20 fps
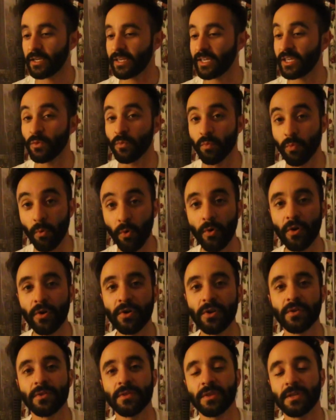He
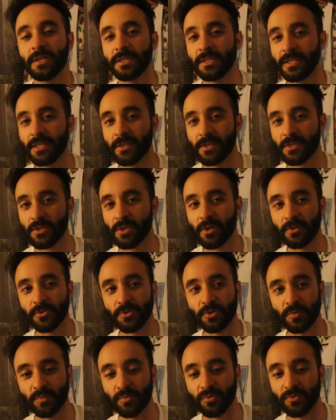wore the Adidas
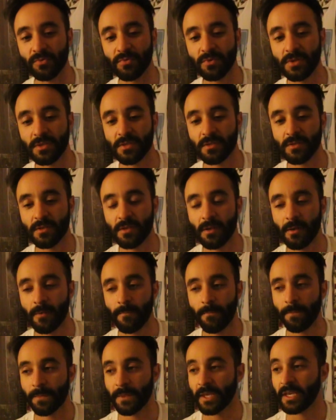Ultra Boost.
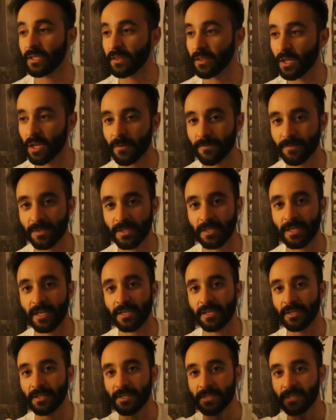He loved it
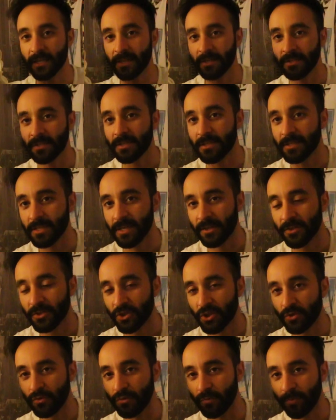and he decided to design a
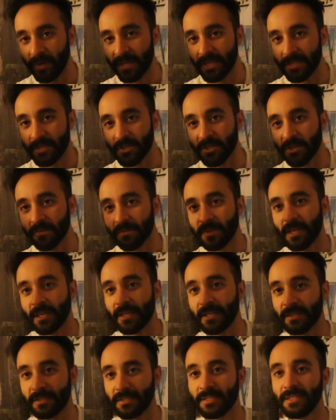shoe based off that.
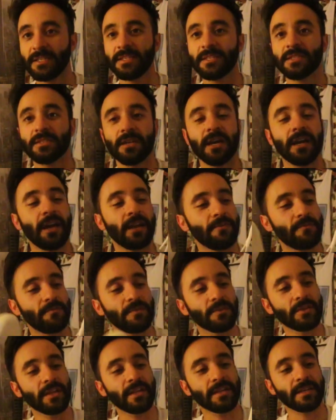And these I
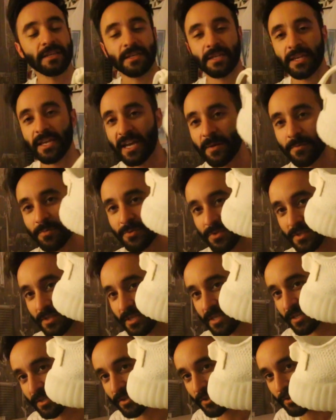feel like encapsulate